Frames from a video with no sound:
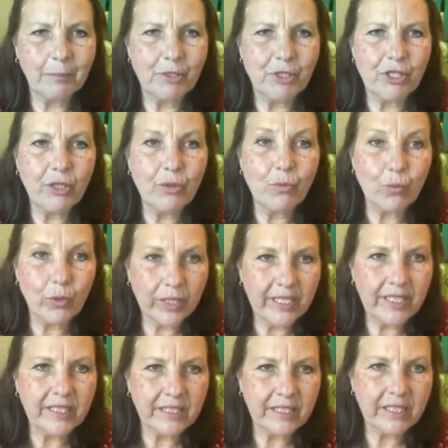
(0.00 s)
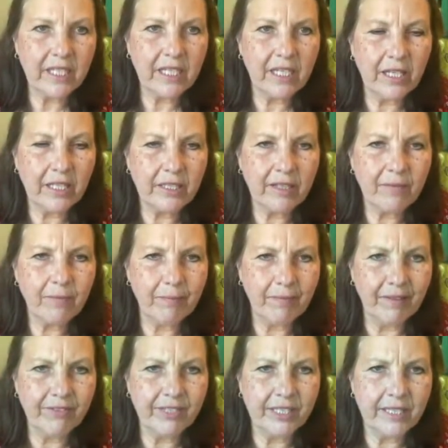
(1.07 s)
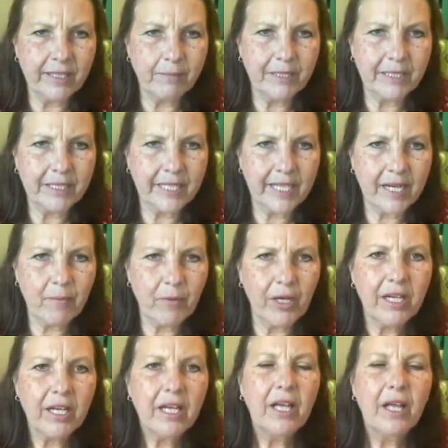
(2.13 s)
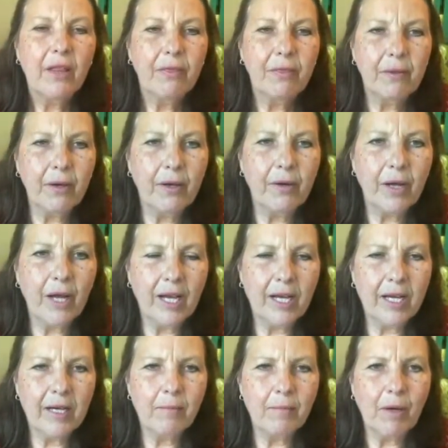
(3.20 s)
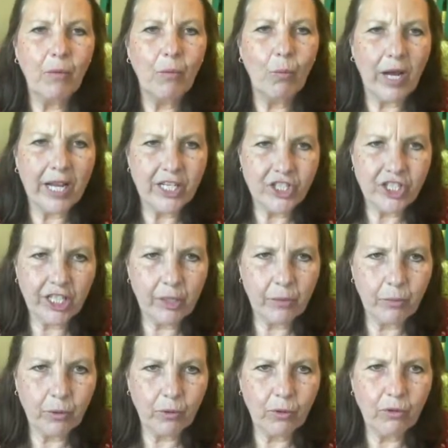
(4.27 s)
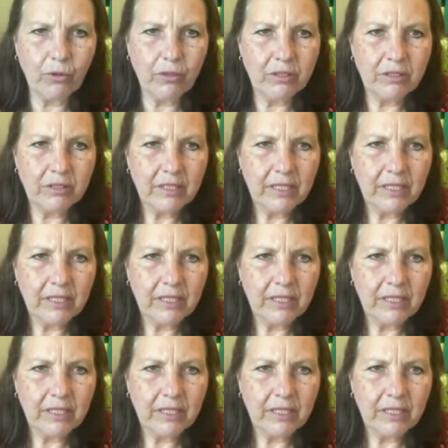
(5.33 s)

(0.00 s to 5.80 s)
But you can really see, as I lifted it up to the camera, the white jelly roll.